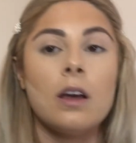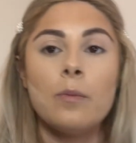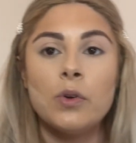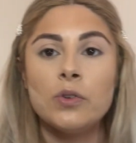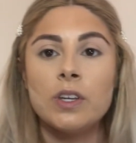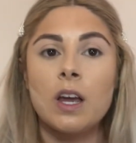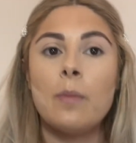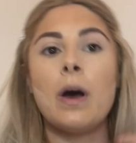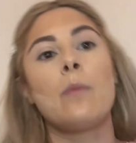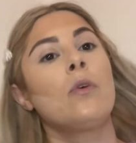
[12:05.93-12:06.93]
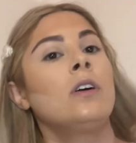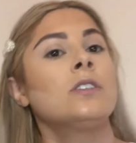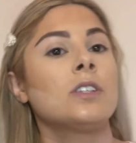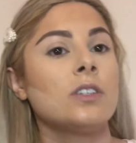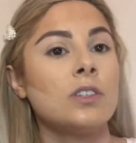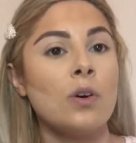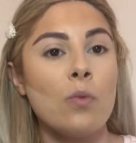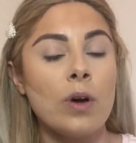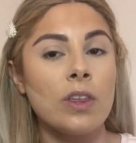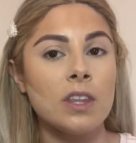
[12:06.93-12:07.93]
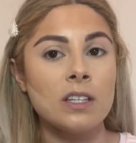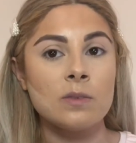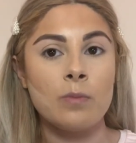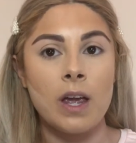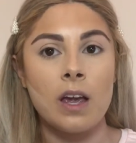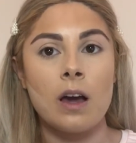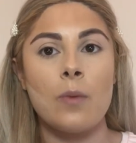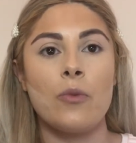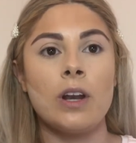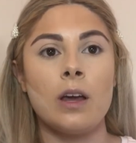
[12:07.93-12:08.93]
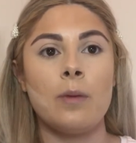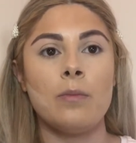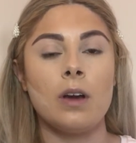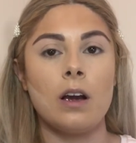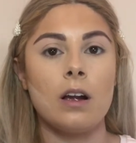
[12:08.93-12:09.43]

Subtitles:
I'm using a matte bronzer. So with this makeup, when I'm